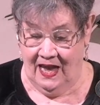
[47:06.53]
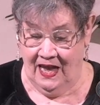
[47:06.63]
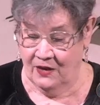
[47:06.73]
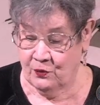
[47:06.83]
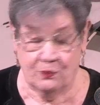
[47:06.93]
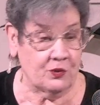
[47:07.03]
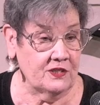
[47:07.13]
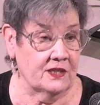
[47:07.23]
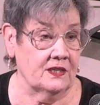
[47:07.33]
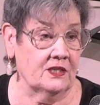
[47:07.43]
And we
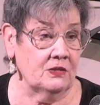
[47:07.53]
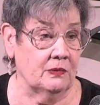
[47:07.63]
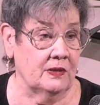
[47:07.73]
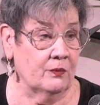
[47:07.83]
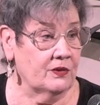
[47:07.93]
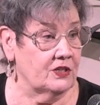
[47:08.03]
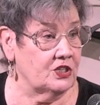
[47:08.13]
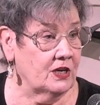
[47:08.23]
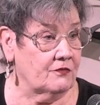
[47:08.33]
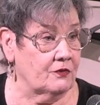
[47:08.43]
presented them with a
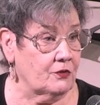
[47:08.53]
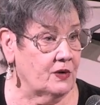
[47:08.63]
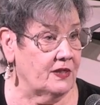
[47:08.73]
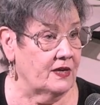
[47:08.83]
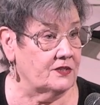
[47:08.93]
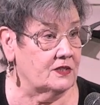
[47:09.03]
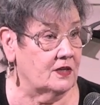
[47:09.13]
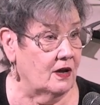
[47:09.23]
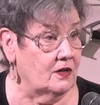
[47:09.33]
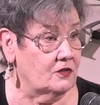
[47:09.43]
check for
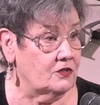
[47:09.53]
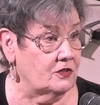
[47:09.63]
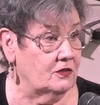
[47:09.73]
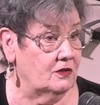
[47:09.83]
$3,000.